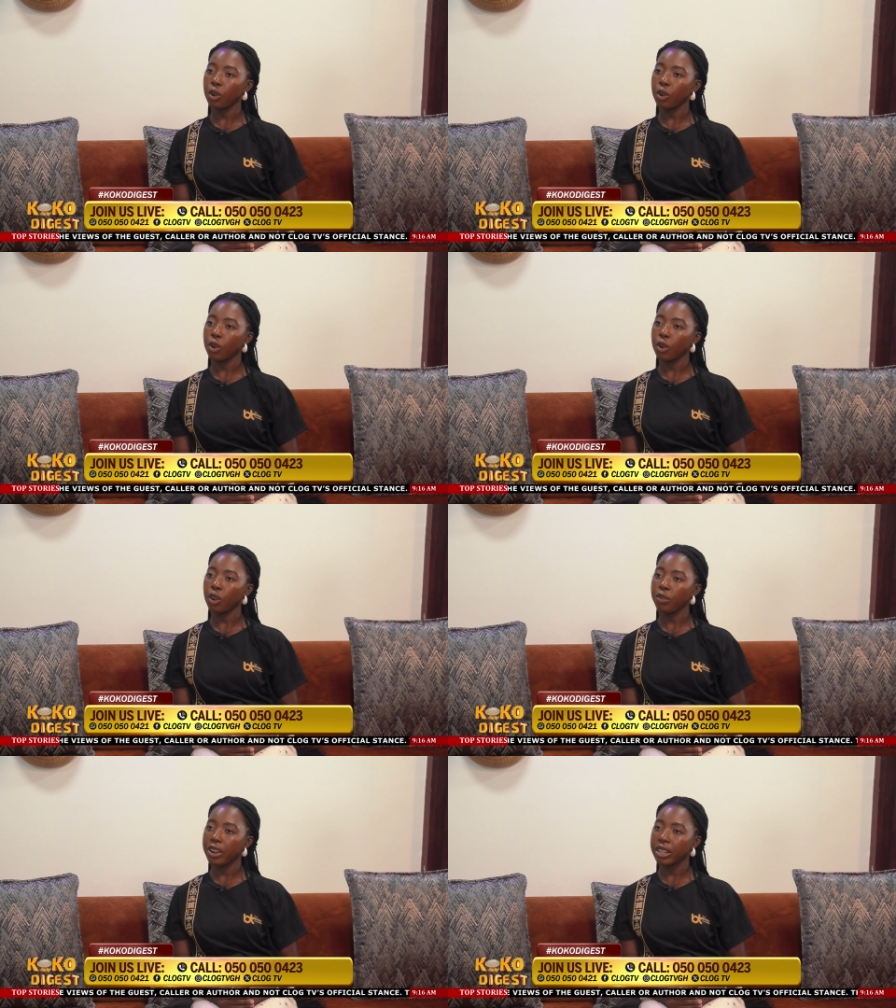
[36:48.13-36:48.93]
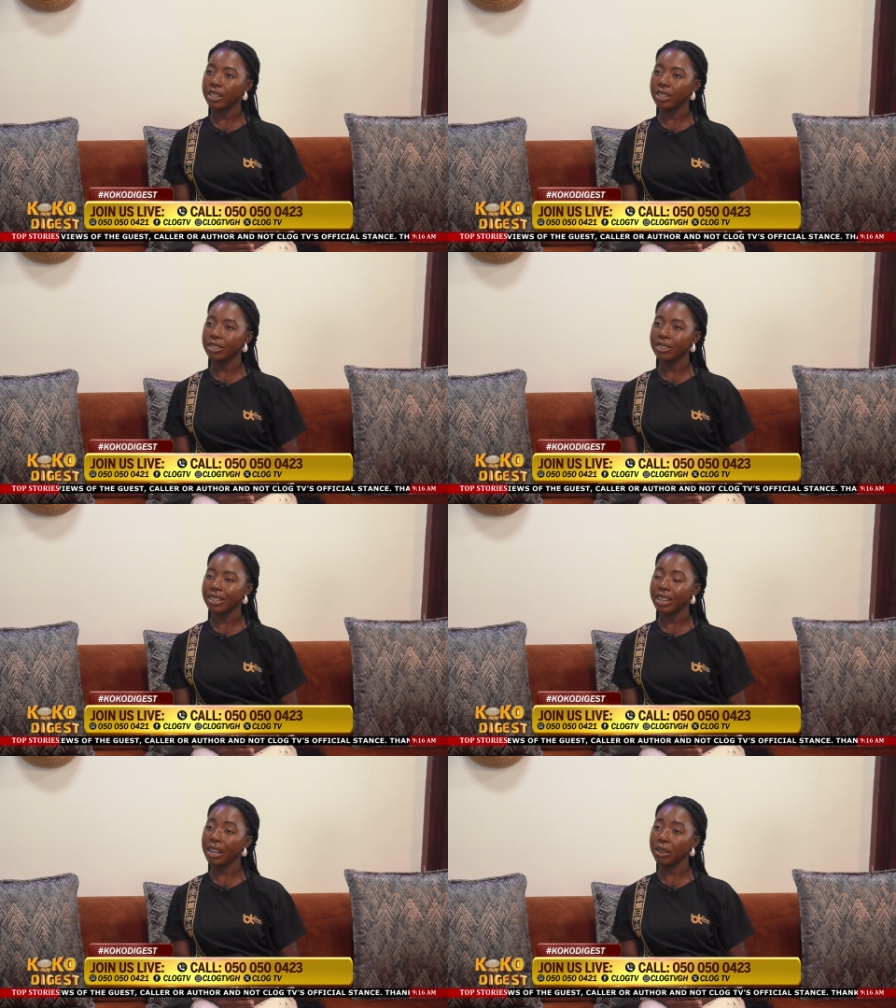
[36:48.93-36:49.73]
some orphanages
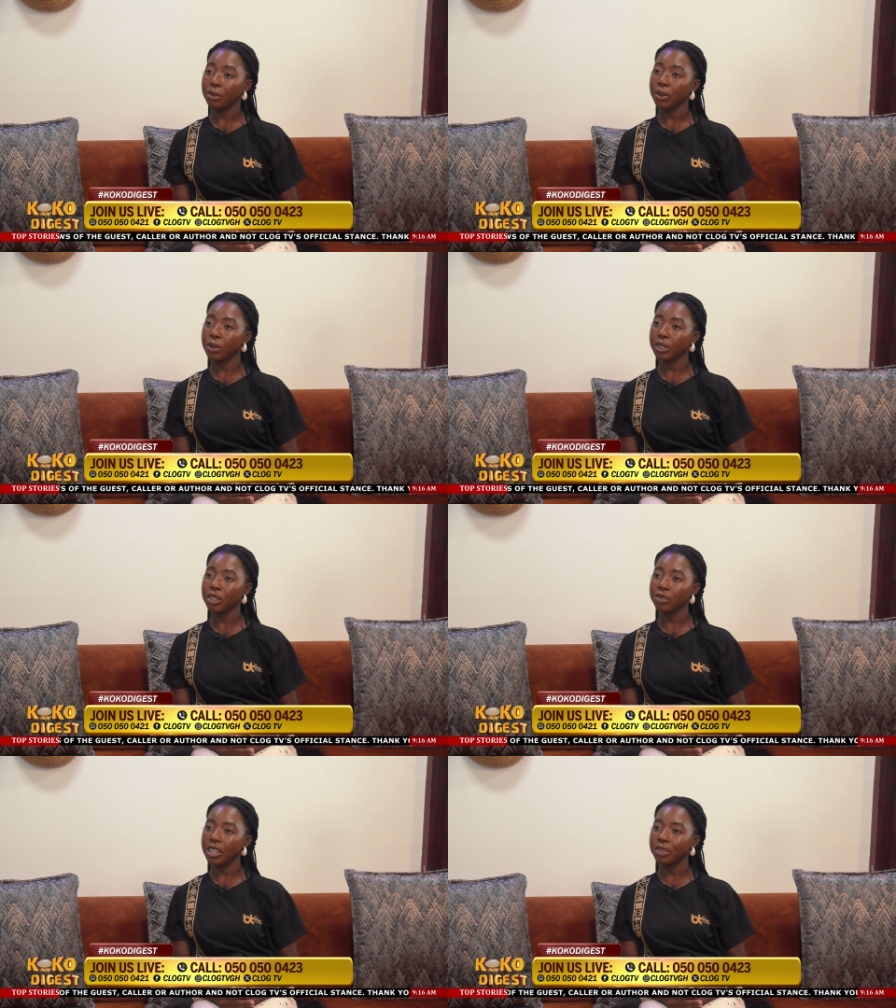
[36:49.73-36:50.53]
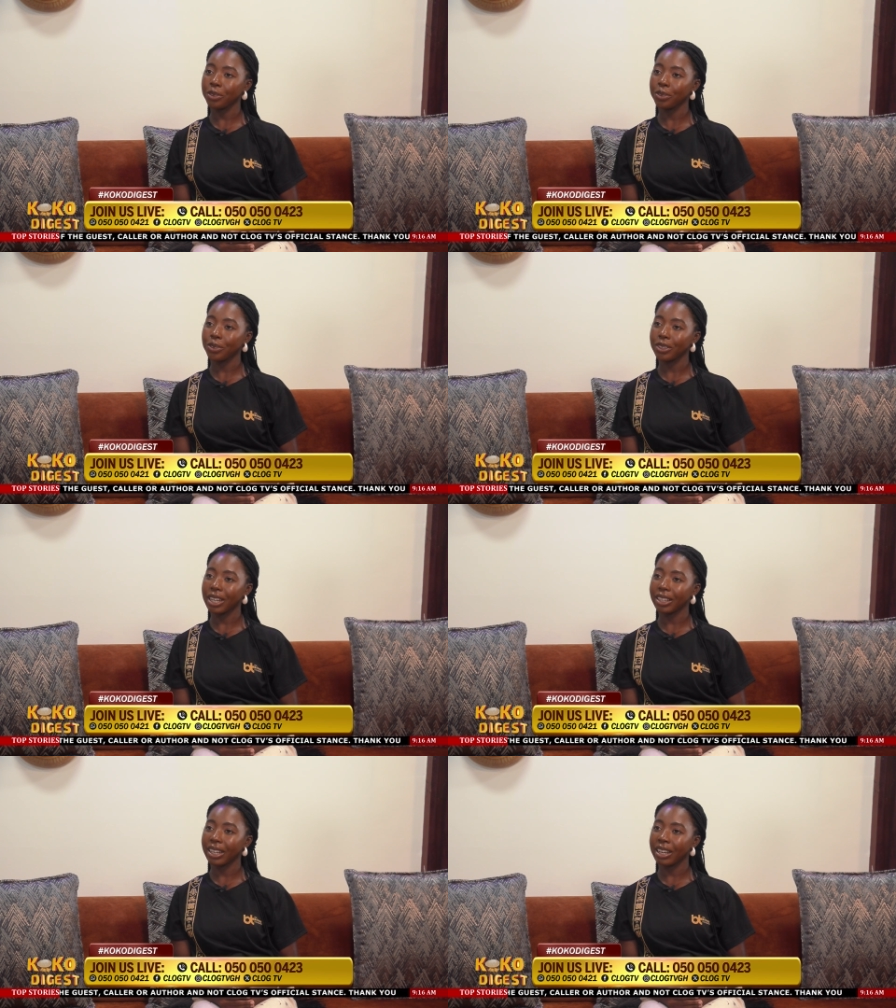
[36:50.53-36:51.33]
well, it would interest you to know
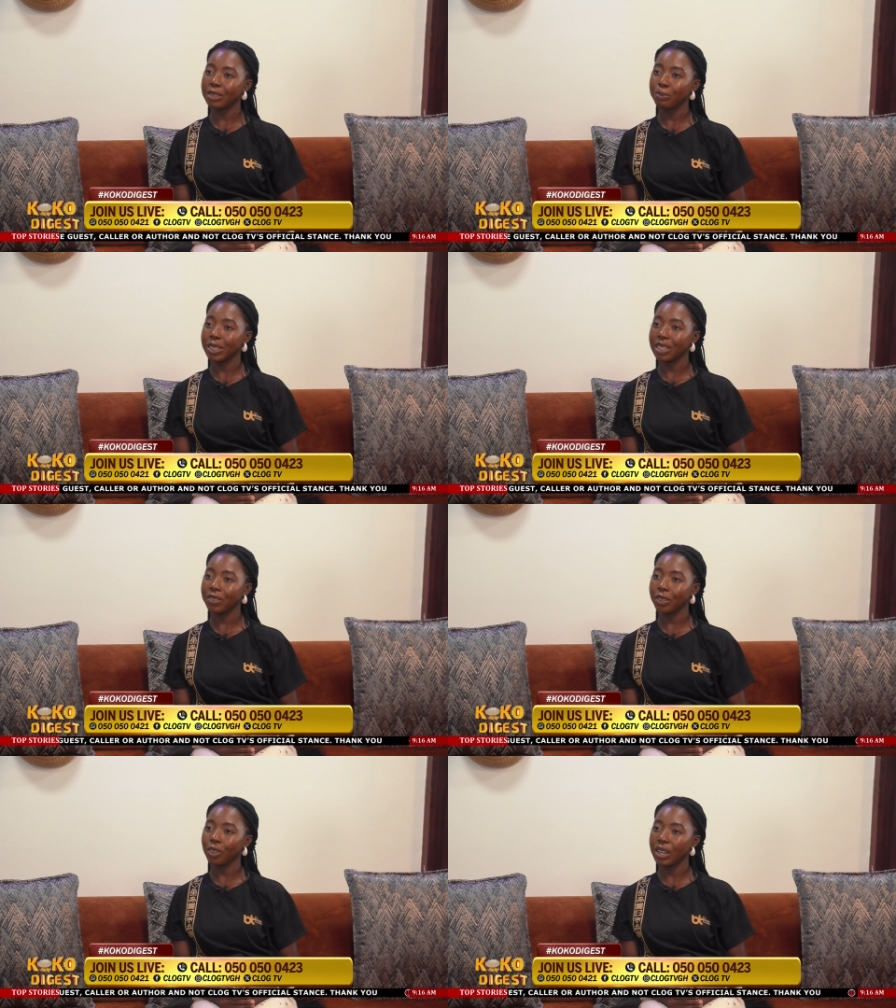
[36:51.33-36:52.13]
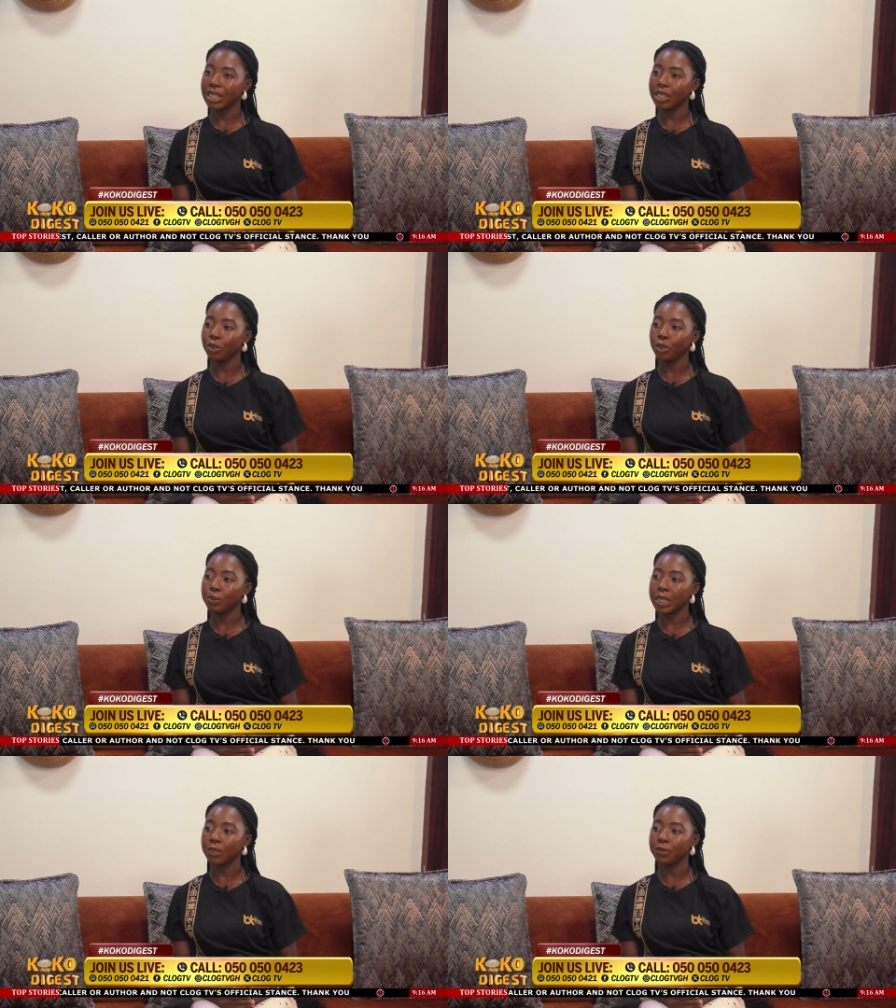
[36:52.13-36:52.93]
that there are specific orphanages
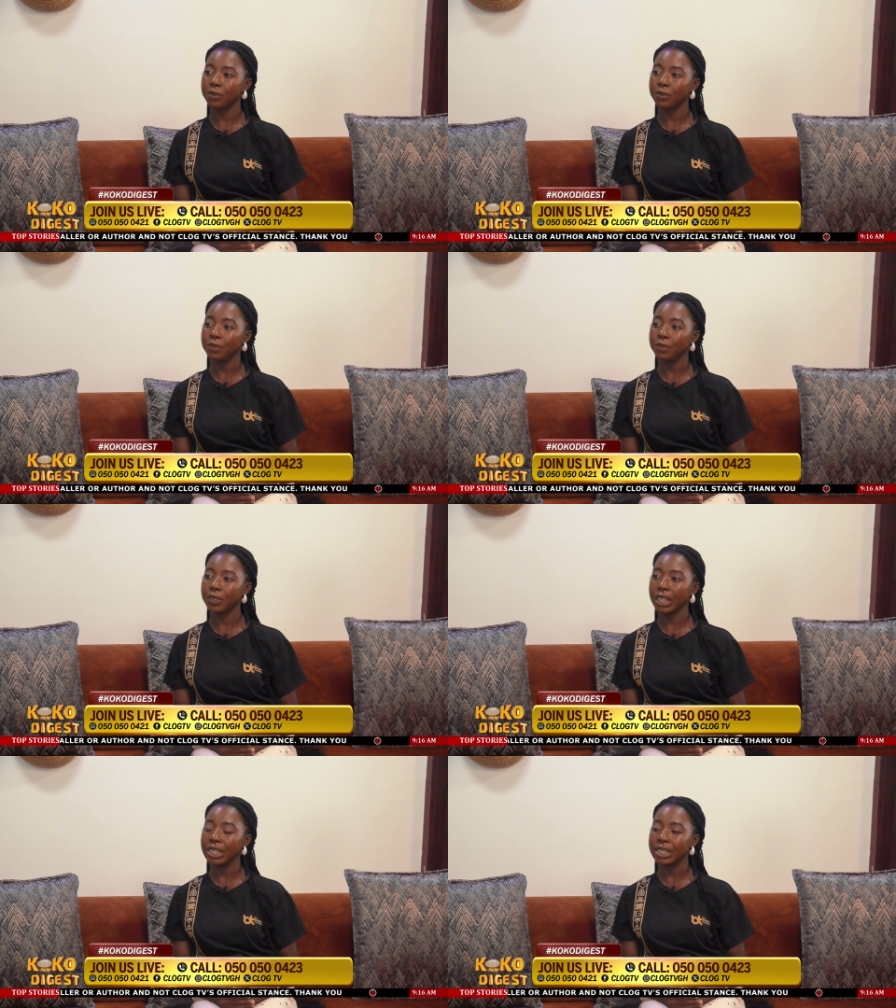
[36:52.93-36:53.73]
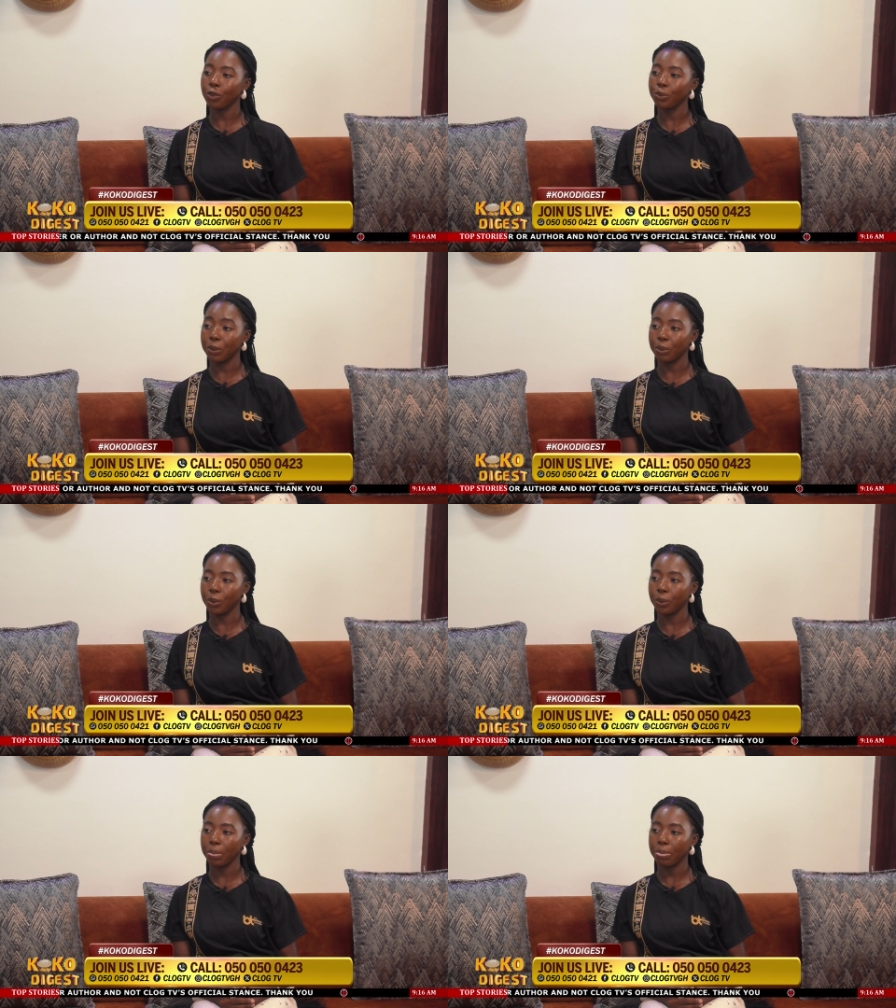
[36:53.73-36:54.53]
for specific sets
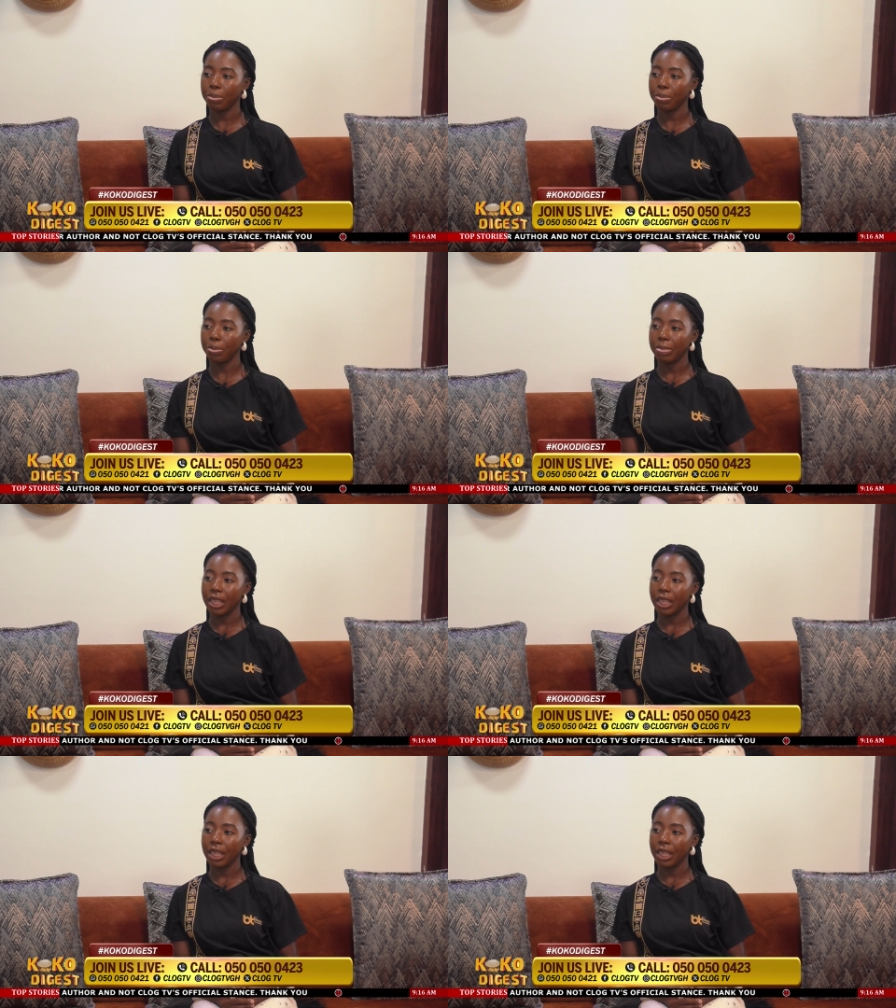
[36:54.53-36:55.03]
of people.